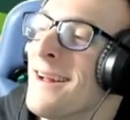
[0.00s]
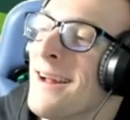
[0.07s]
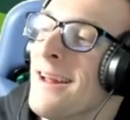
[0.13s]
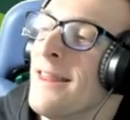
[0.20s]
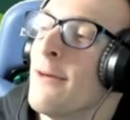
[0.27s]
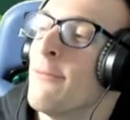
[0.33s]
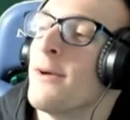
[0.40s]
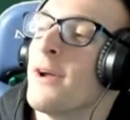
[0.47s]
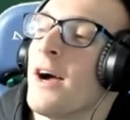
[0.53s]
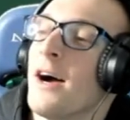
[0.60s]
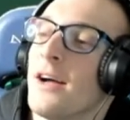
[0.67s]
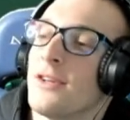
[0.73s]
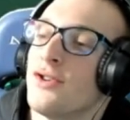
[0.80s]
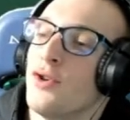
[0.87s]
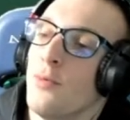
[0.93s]
And then we
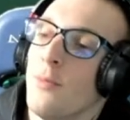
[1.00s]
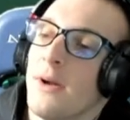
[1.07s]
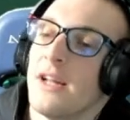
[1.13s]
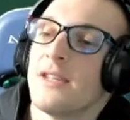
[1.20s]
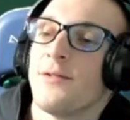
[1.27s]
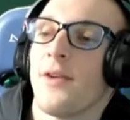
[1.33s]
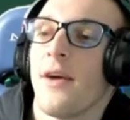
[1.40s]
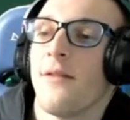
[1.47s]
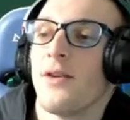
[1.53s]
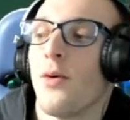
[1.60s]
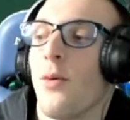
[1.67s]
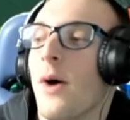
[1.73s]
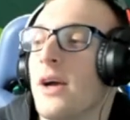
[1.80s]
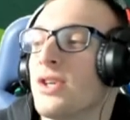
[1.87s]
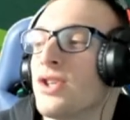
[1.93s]
got two minutes for every
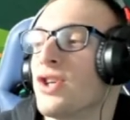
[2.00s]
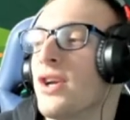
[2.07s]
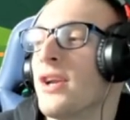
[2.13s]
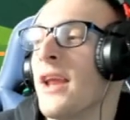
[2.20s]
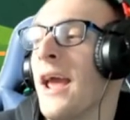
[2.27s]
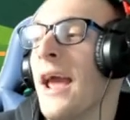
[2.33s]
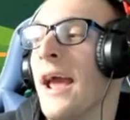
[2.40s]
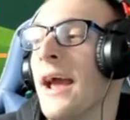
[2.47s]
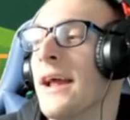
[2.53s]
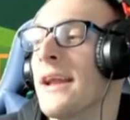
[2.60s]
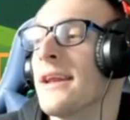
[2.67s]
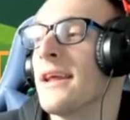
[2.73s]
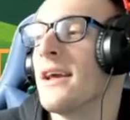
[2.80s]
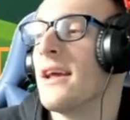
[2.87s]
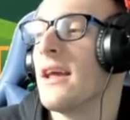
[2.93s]
question.
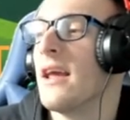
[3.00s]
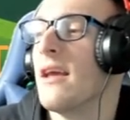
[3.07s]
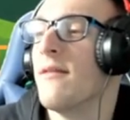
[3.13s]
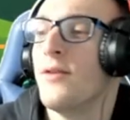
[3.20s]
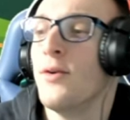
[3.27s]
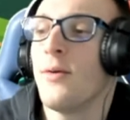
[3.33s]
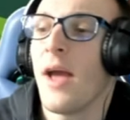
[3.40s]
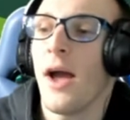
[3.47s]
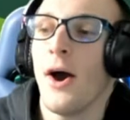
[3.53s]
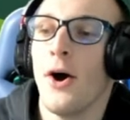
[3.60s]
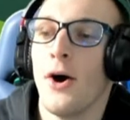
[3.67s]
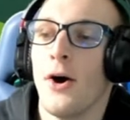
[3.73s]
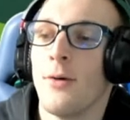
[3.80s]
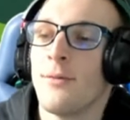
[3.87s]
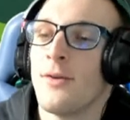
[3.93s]
And if you get
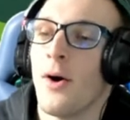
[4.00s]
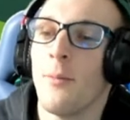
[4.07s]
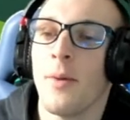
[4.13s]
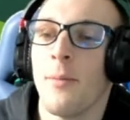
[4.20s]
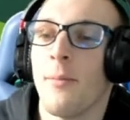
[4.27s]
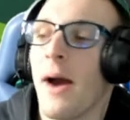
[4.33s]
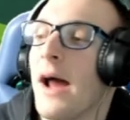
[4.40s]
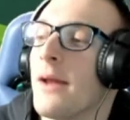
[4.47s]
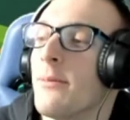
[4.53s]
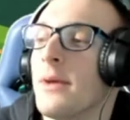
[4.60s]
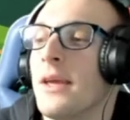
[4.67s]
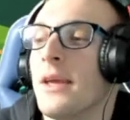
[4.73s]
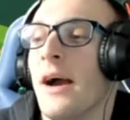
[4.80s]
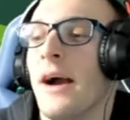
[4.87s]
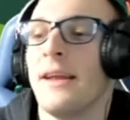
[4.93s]
hoed, don't be mad at
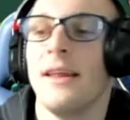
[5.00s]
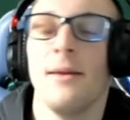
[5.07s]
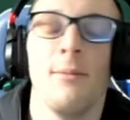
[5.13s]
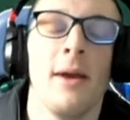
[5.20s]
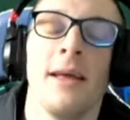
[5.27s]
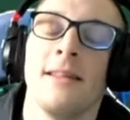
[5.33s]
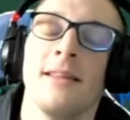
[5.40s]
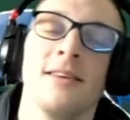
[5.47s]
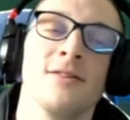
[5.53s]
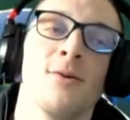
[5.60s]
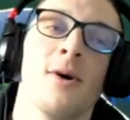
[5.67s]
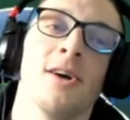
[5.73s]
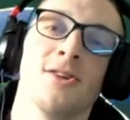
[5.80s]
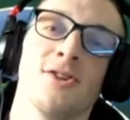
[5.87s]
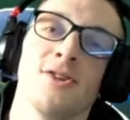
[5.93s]
me. I didn't make these
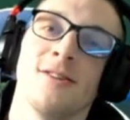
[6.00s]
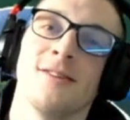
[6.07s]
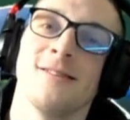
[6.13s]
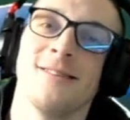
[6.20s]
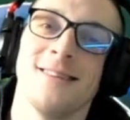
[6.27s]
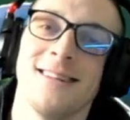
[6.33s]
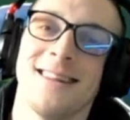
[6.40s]
questions.